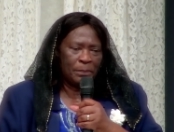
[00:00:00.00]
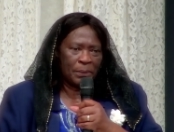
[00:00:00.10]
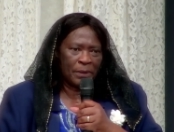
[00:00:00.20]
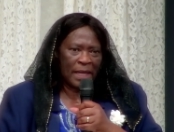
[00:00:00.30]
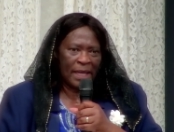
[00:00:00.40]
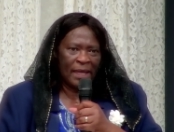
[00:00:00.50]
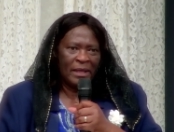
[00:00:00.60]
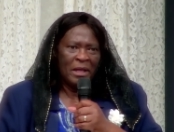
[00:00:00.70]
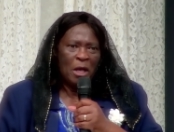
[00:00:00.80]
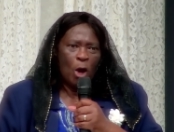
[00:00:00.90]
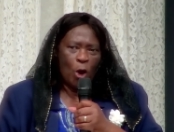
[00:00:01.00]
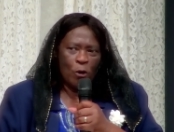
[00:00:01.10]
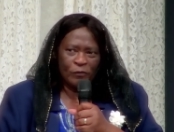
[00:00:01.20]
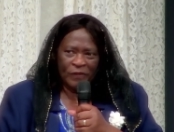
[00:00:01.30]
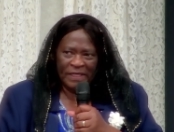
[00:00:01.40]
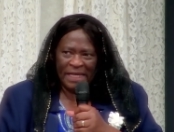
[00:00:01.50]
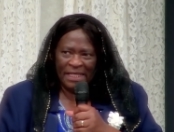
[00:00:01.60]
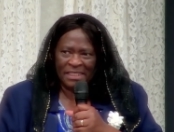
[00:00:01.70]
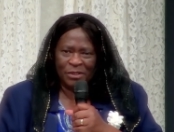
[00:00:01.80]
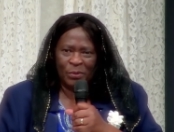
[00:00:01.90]
prayer over the
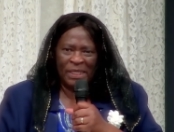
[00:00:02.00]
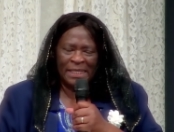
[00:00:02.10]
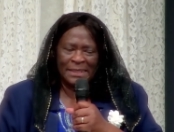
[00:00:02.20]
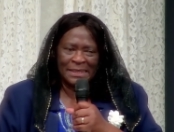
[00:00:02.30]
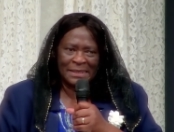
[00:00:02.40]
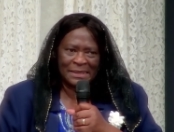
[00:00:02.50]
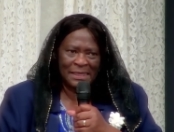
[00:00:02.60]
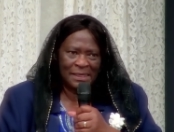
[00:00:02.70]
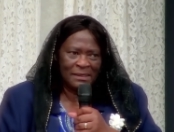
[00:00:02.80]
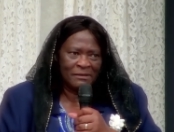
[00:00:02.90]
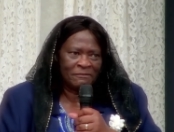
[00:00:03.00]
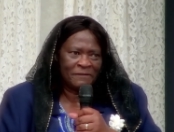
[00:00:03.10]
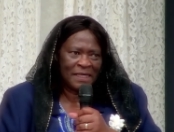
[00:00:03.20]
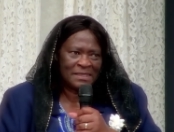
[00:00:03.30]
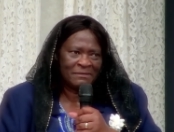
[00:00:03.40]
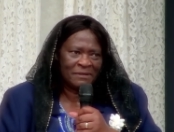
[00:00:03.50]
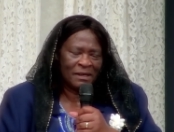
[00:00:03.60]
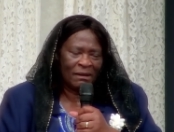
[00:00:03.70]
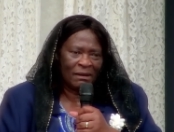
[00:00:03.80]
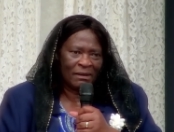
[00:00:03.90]
next week and seeking the face of
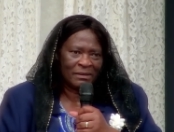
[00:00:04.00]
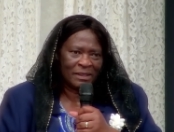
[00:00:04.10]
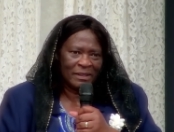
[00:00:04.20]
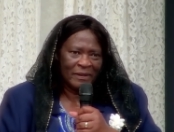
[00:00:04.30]
God,